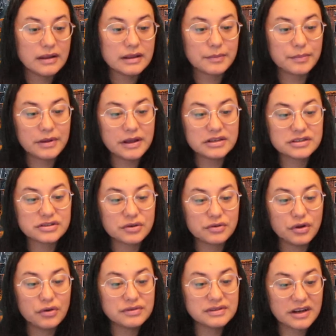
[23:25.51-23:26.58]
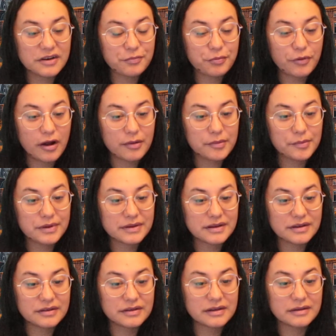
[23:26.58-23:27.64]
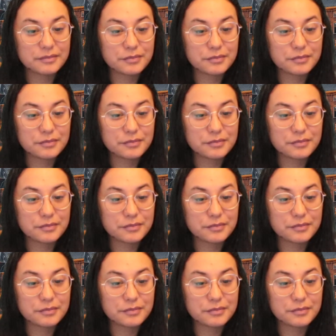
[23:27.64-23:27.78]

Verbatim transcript: The plane showed no sign of problem until the